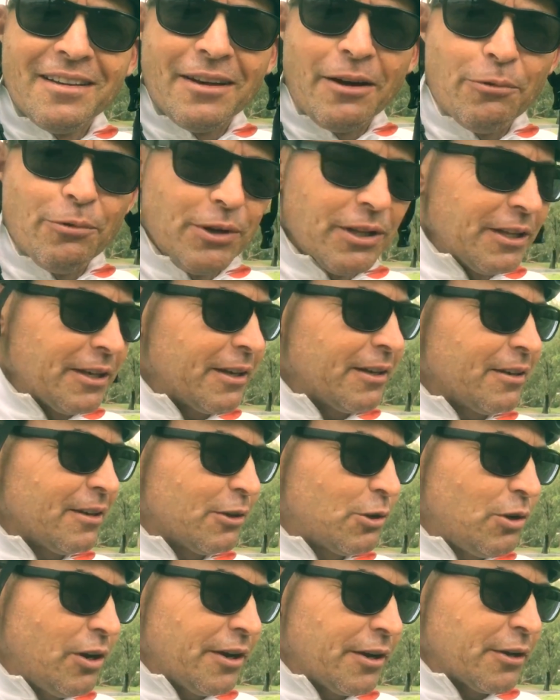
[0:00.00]
really
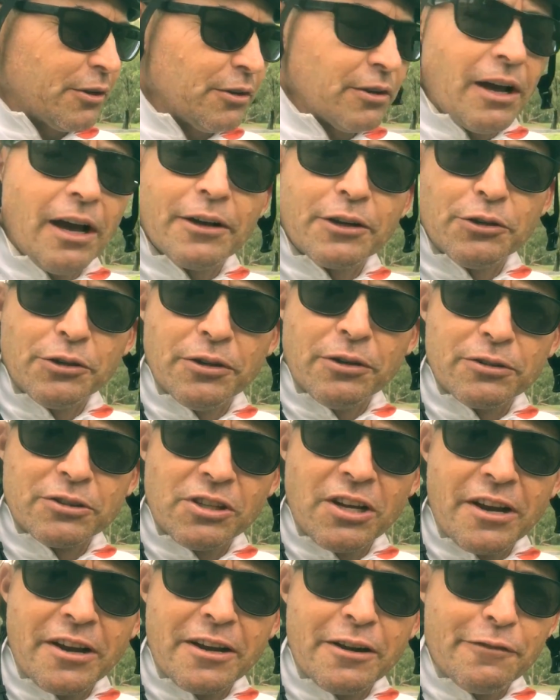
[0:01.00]
quite a good
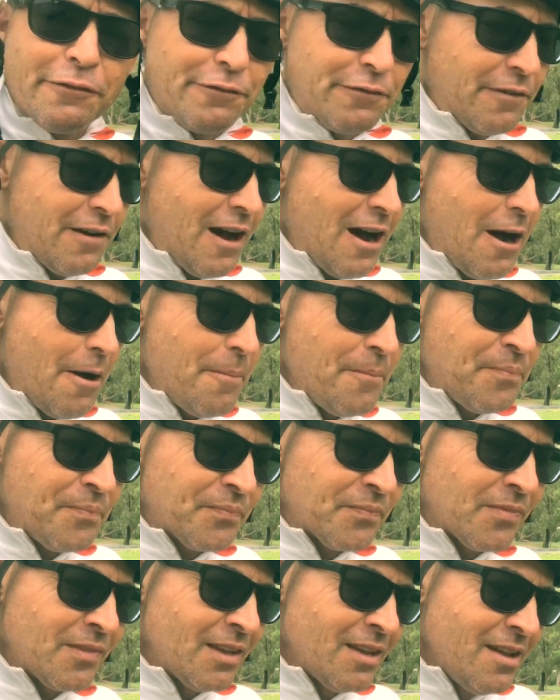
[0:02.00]
alternative. I
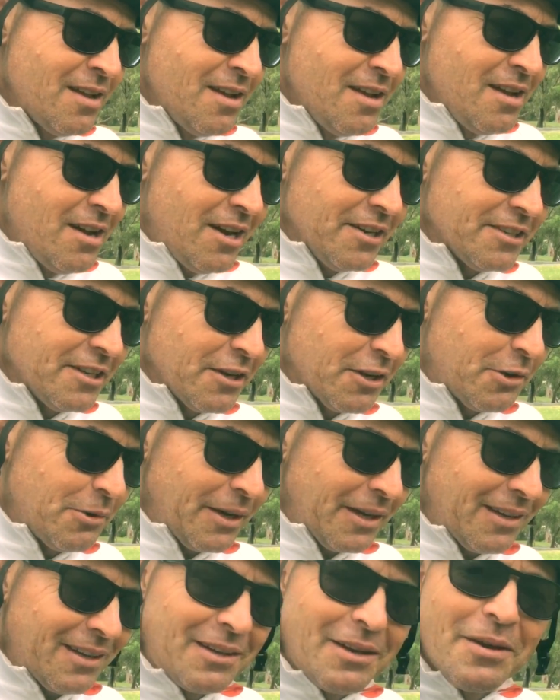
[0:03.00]
did a
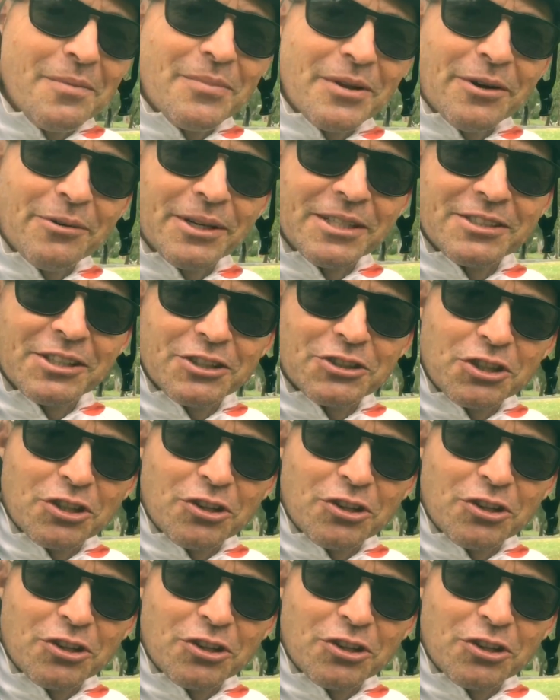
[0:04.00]
quick bit of research